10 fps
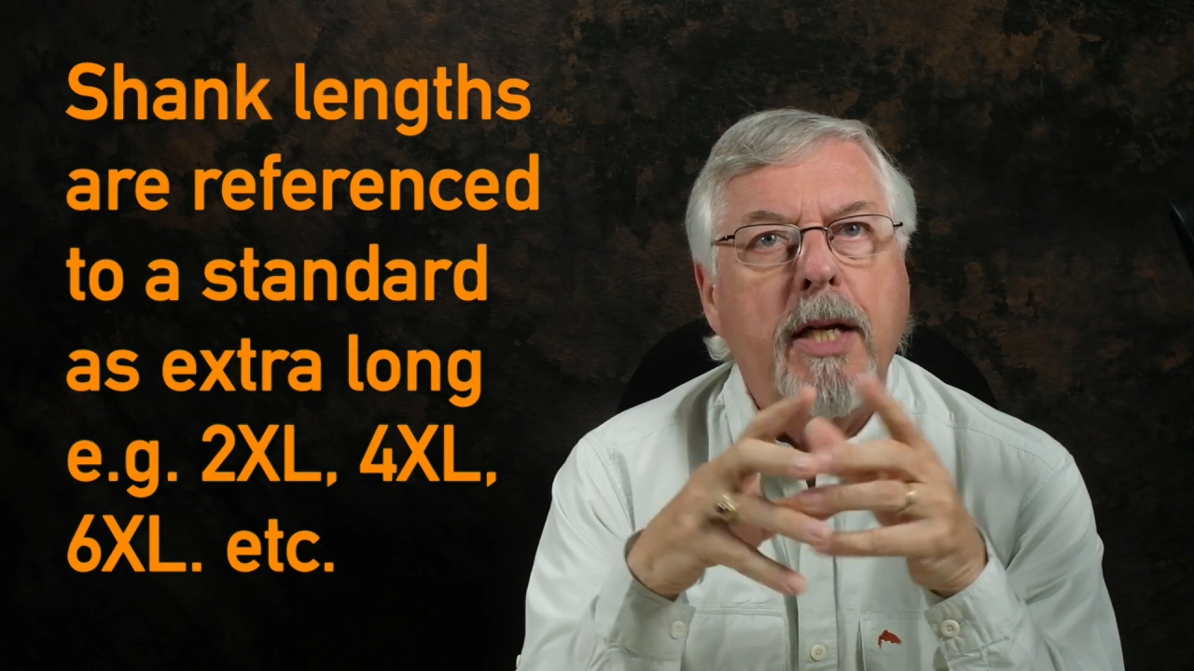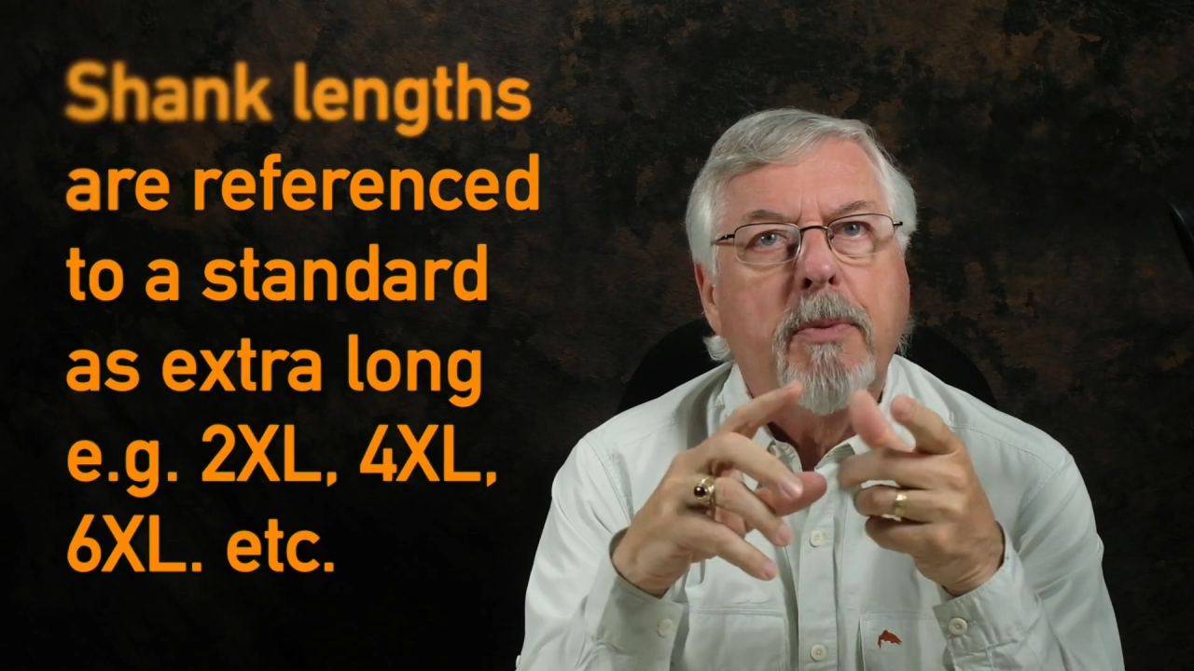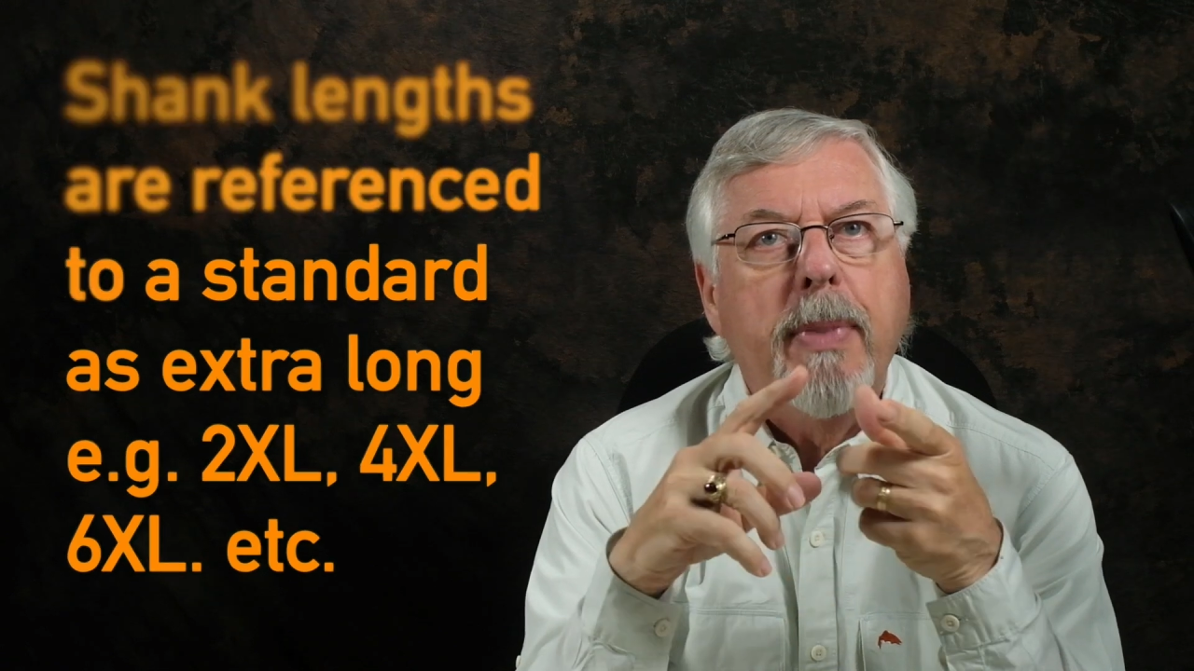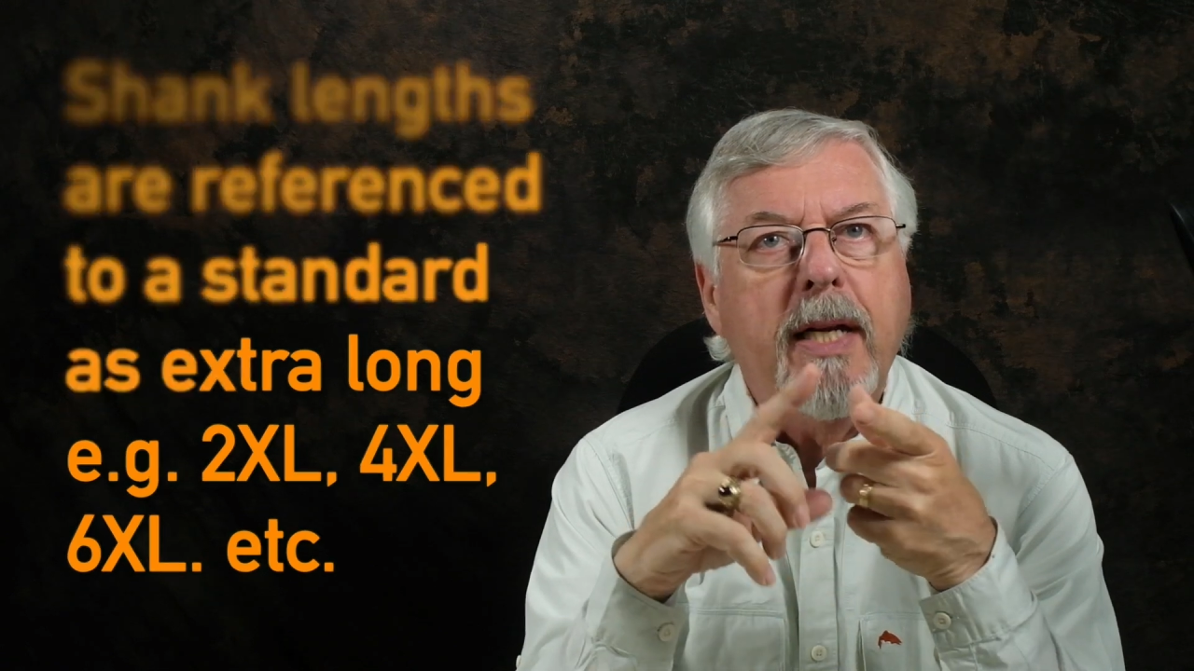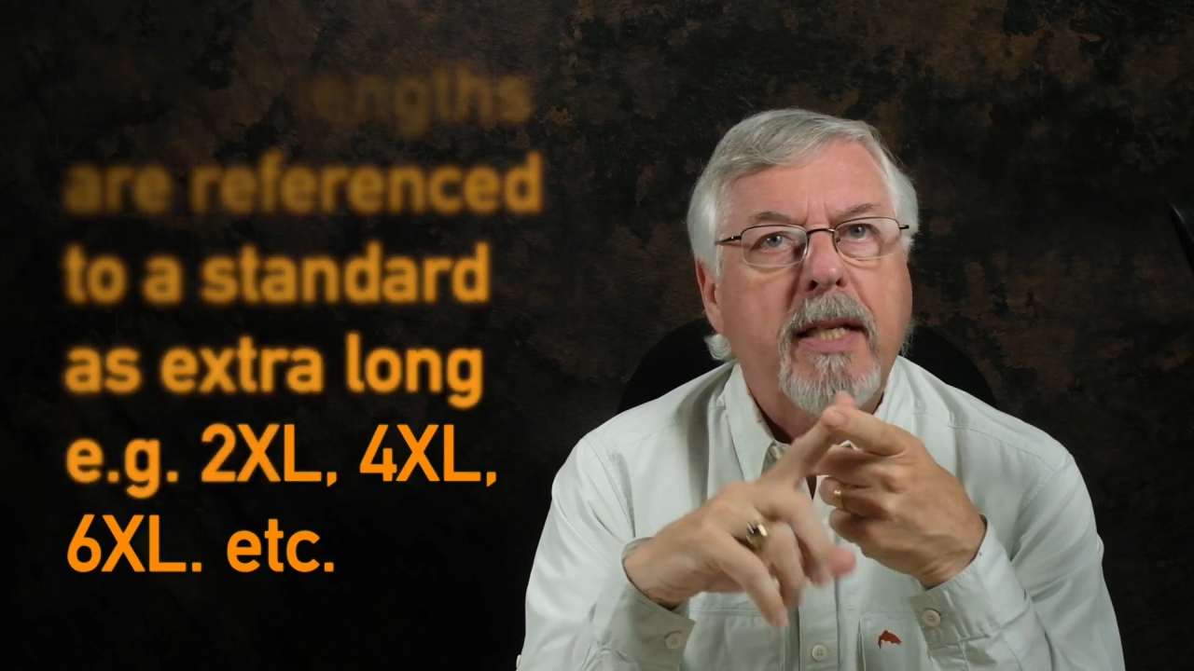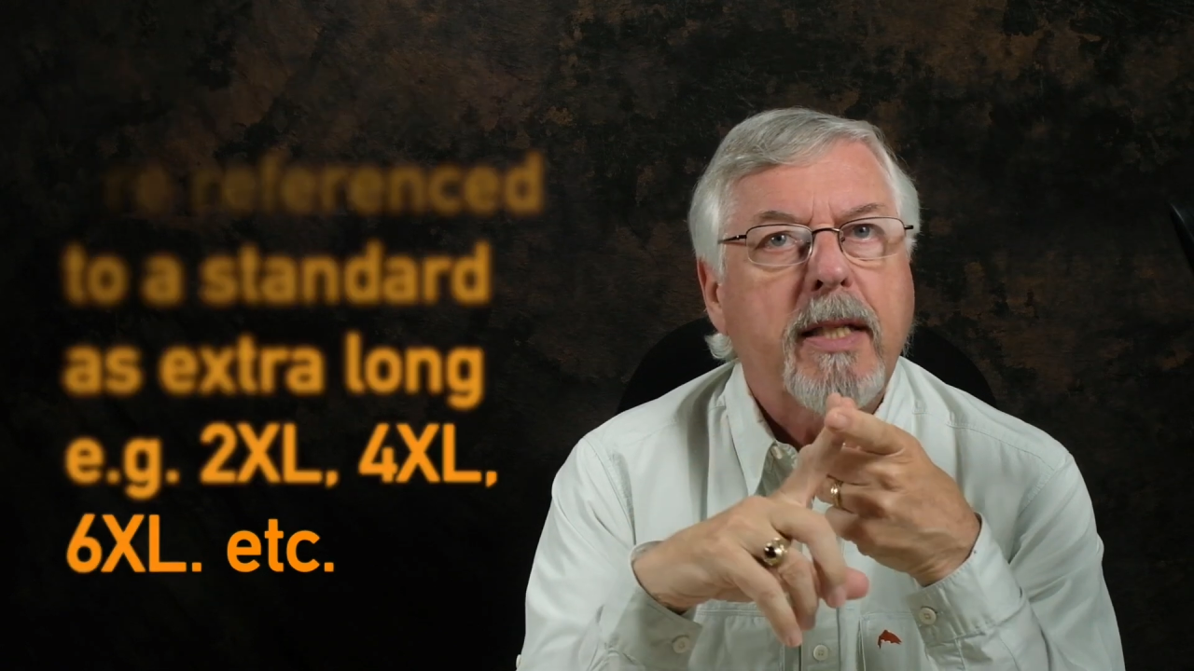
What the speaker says: as being